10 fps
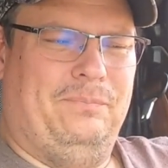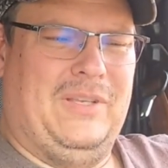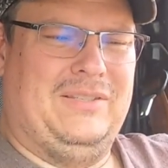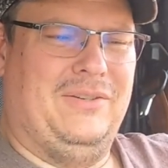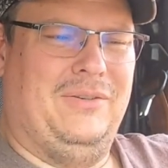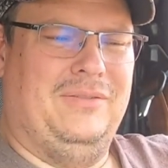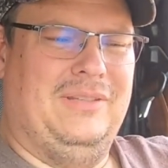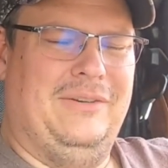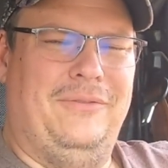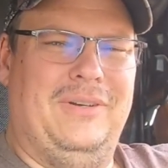So
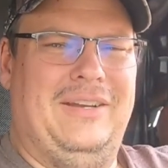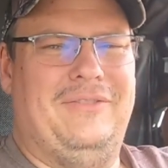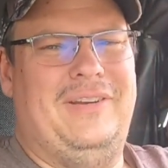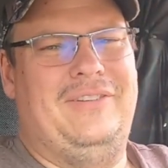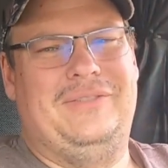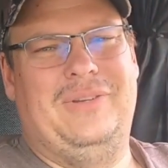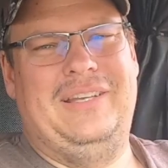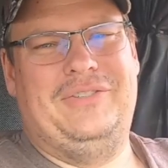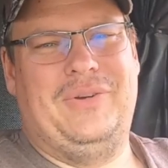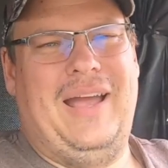therefore never even
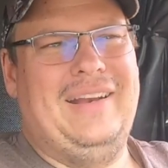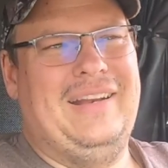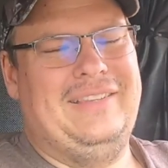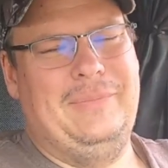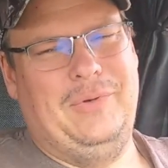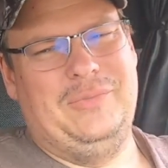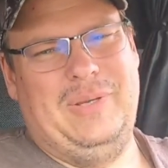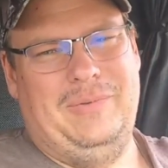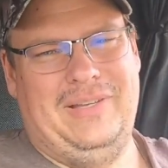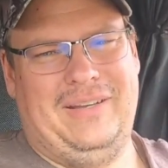really tried. And I think most
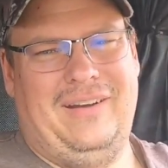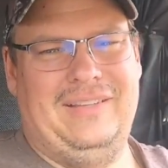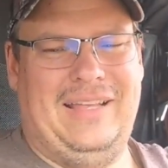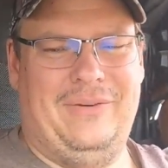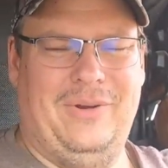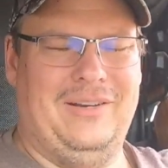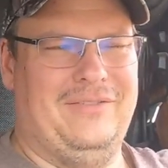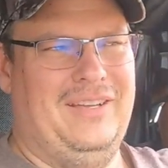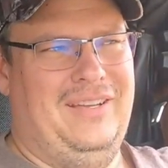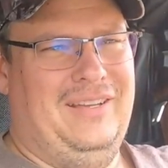people get caught in that rut
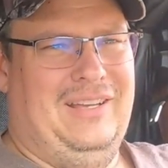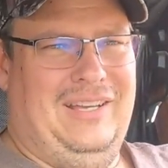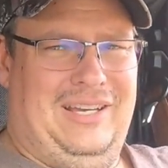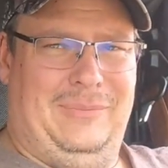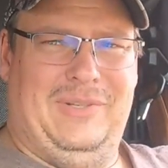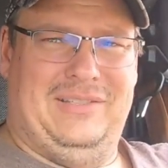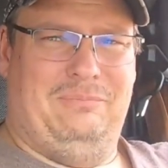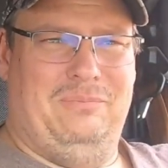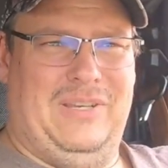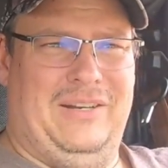of, I'm just,
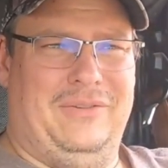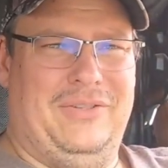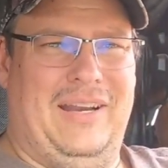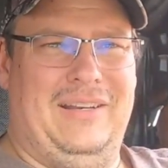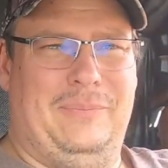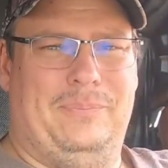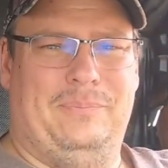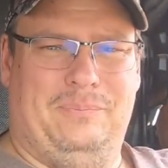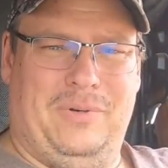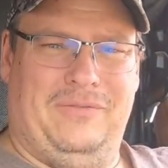trying to
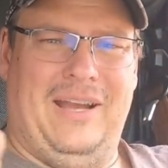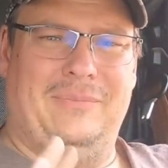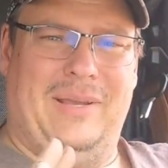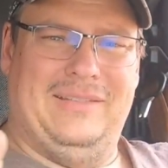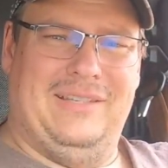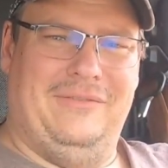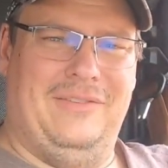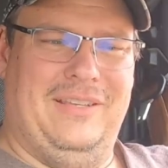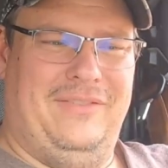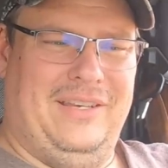provide myself a
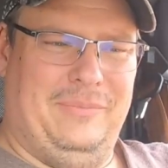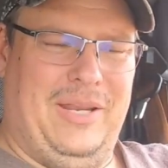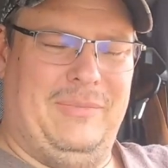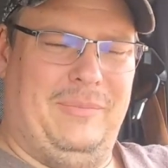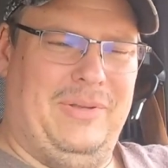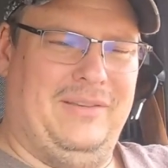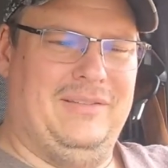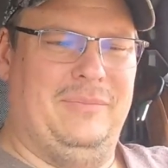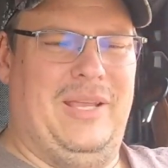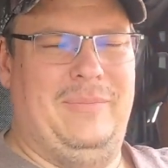living and pay my
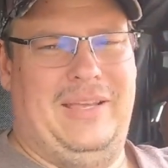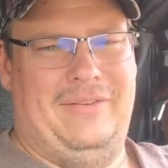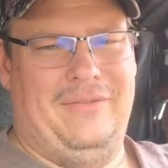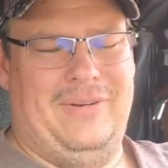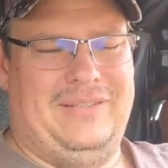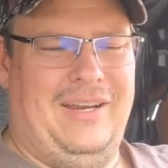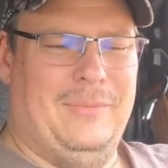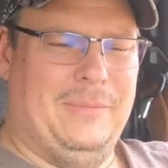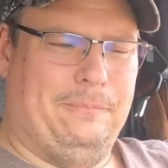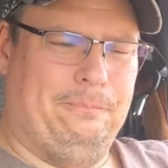bills and maybe have a retirement.